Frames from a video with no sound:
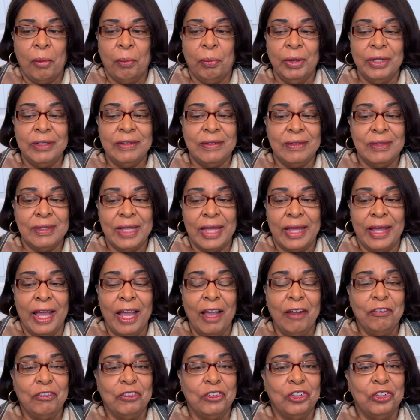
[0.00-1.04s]
But
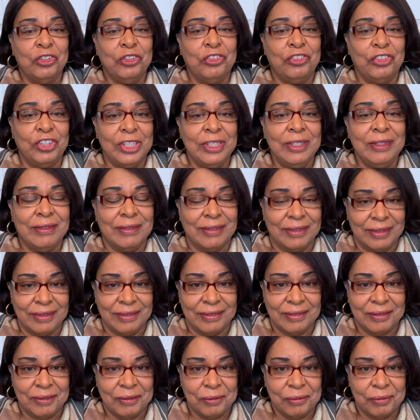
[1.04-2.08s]
after
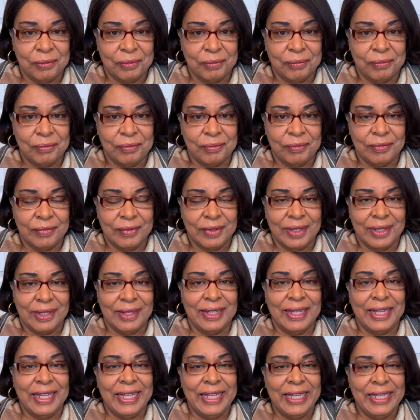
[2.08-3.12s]
Jesus,
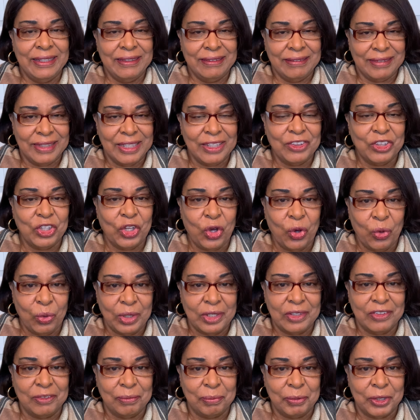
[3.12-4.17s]
he sent the
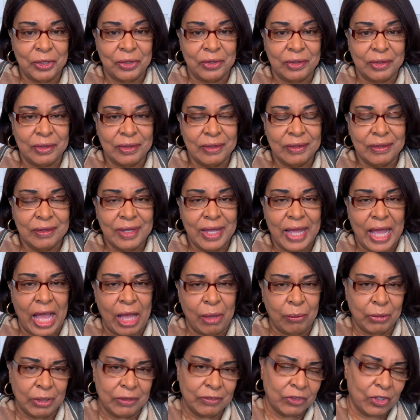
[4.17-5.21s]
Holy Spirit.
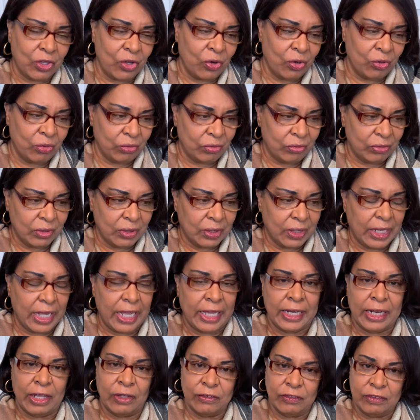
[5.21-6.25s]
I must go
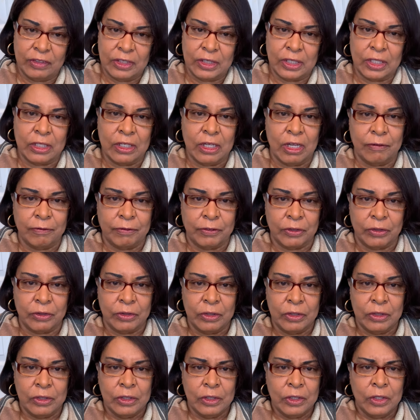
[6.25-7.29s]
and I'll send the Comforter.
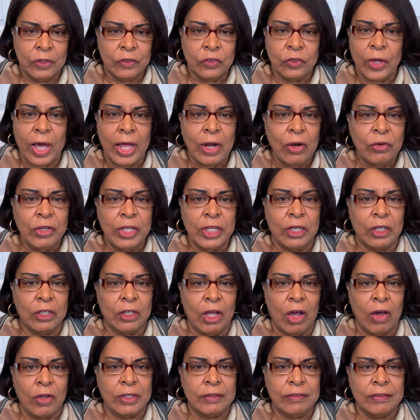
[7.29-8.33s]
So I don't need a
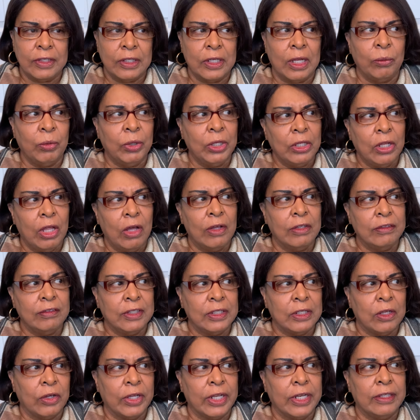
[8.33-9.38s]
law to say, what law is
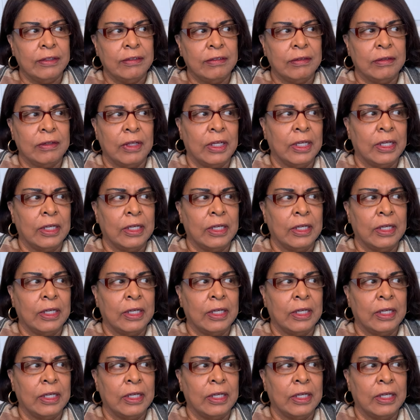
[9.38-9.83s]
it? Okay, it's,